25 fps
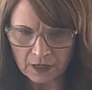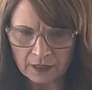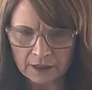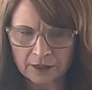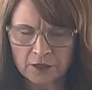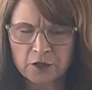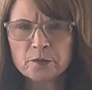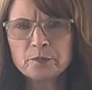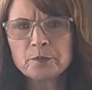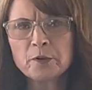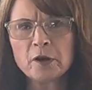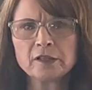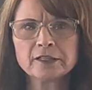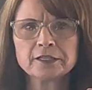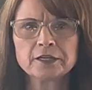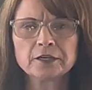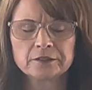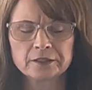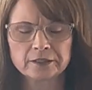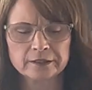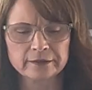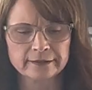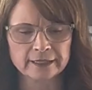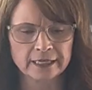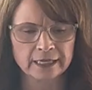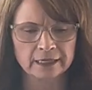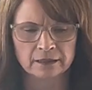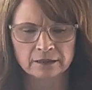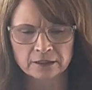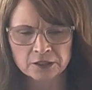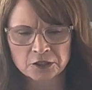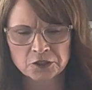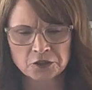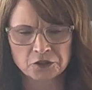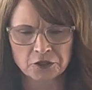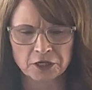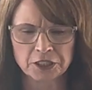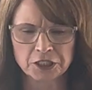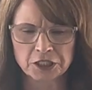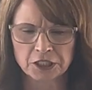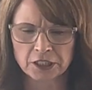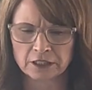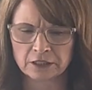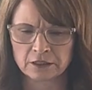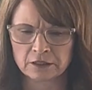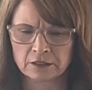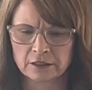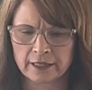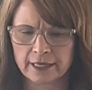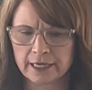You probably heard the
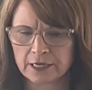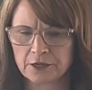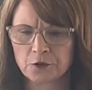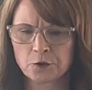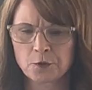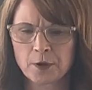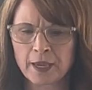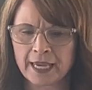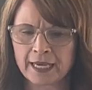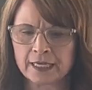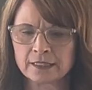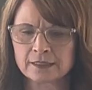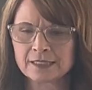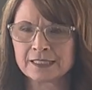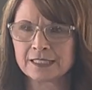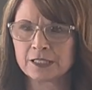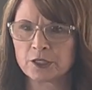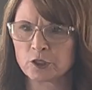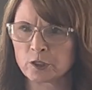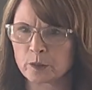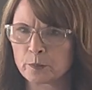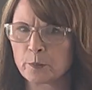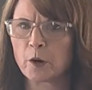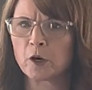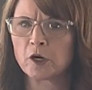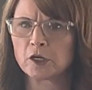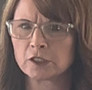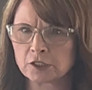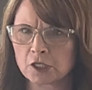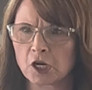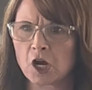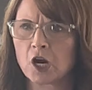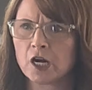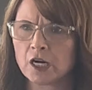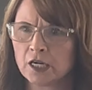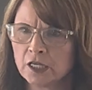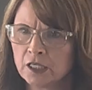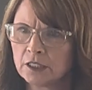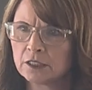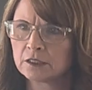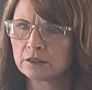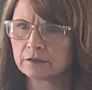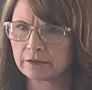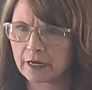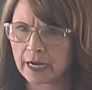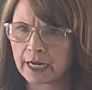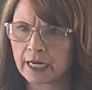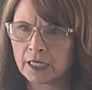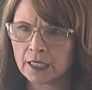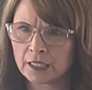illustration that you can't steer a parked car,
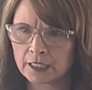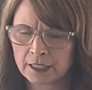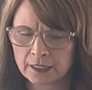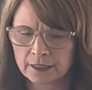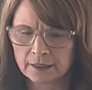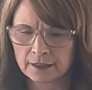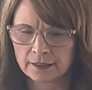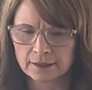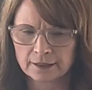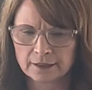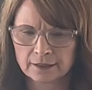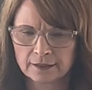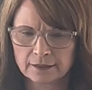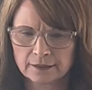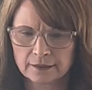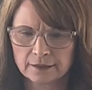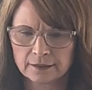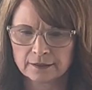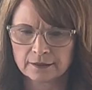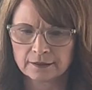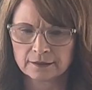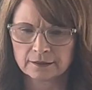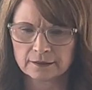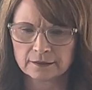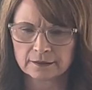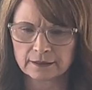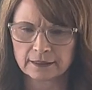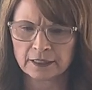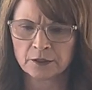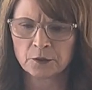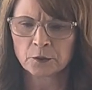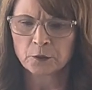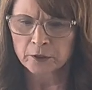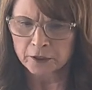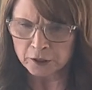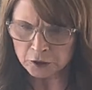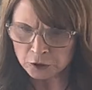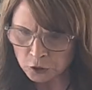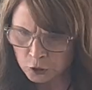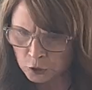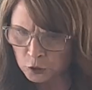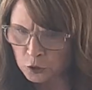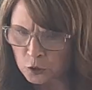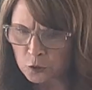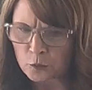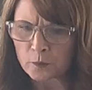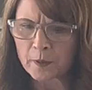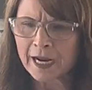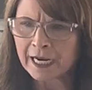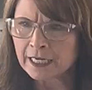right? In order to
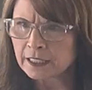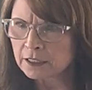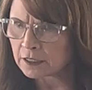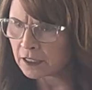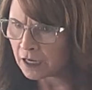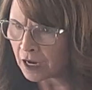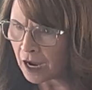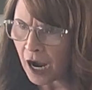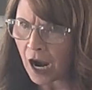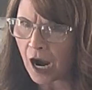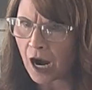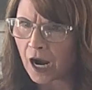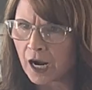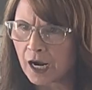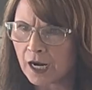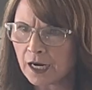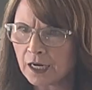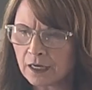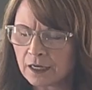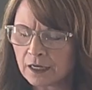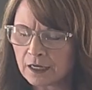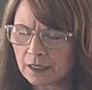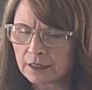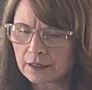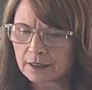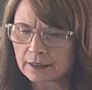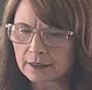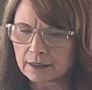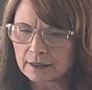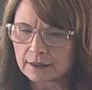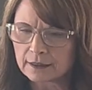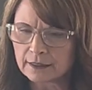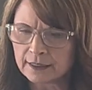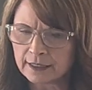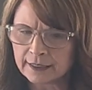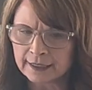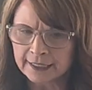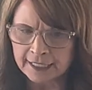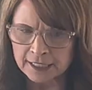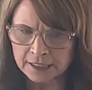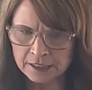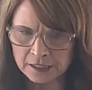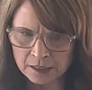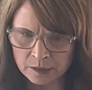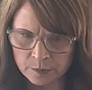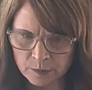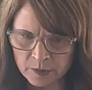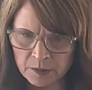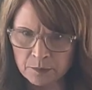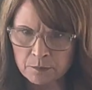direct a car, it needs
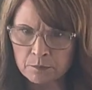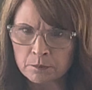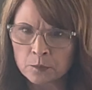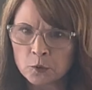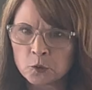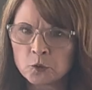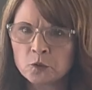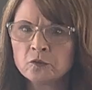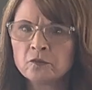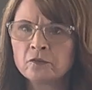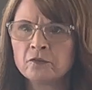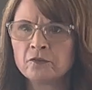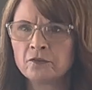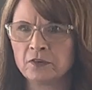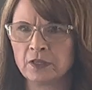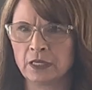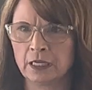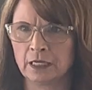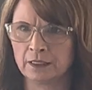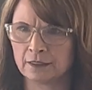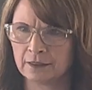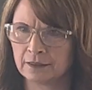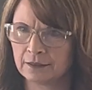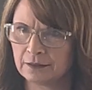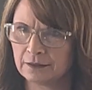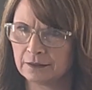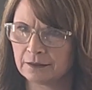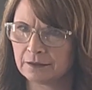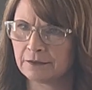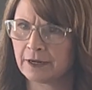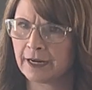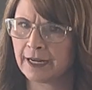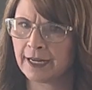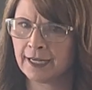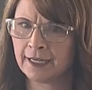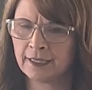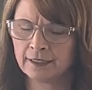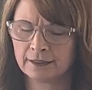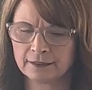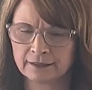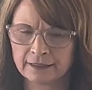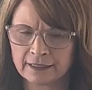to be moving, right?